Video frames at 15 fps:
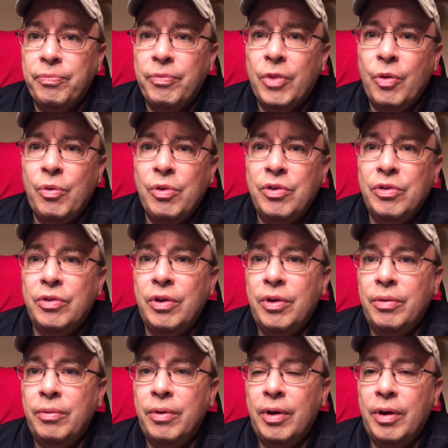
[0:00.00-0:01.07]
which is
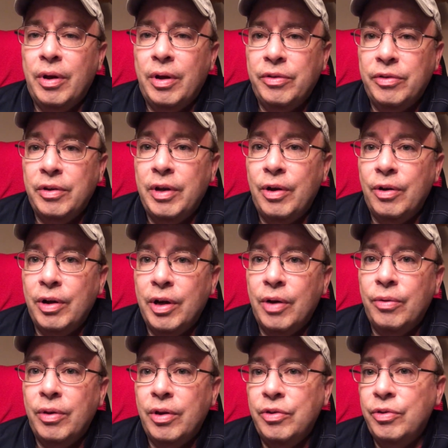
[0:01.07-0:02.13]
a scenario
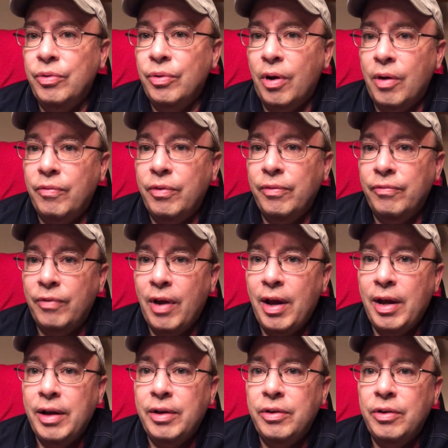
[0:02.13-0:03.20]
that you often
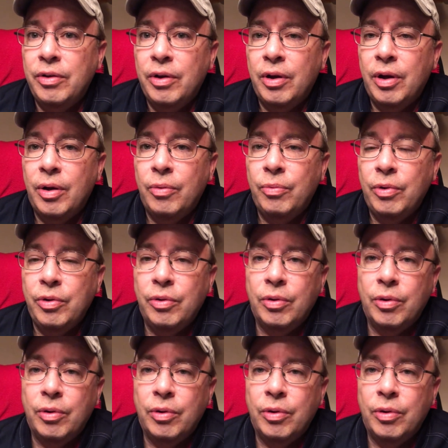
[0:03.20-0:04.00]
find when you're